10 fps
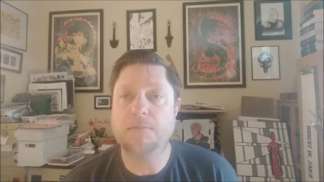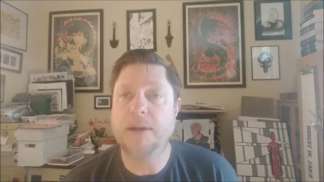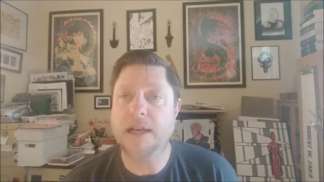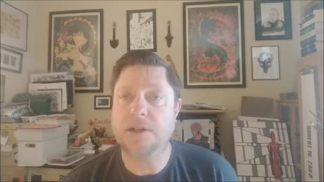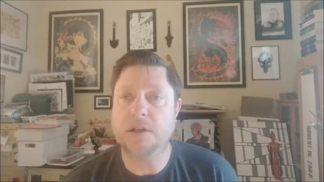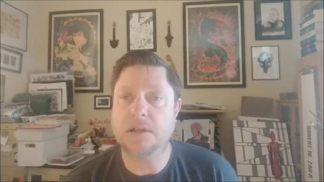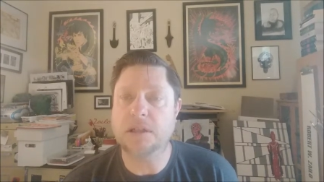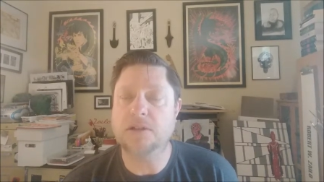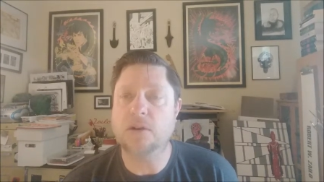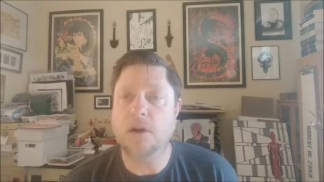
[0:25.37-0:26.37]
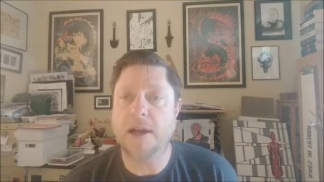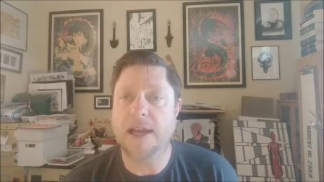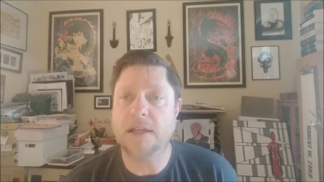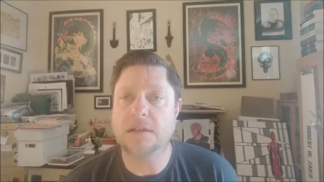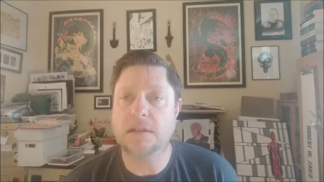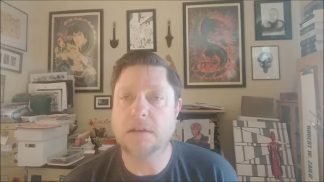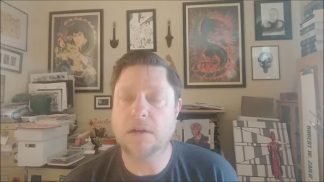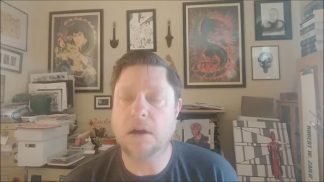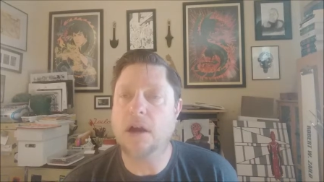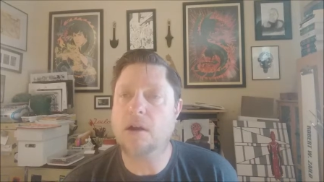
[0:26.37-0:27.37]
Pictures and drawings
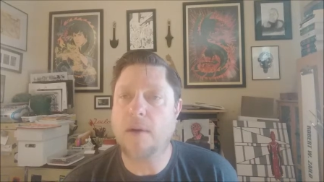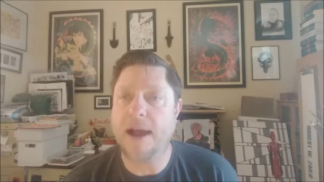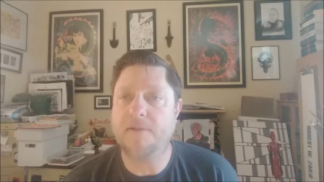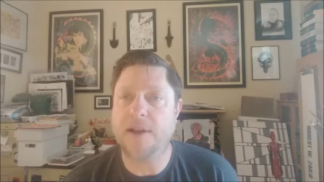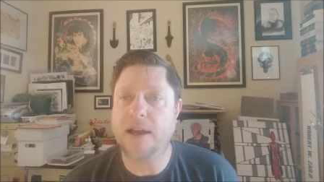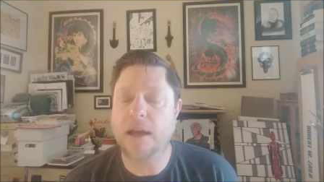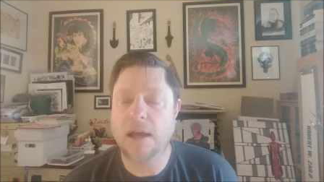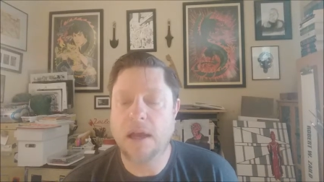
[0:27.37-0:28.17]
are graphic.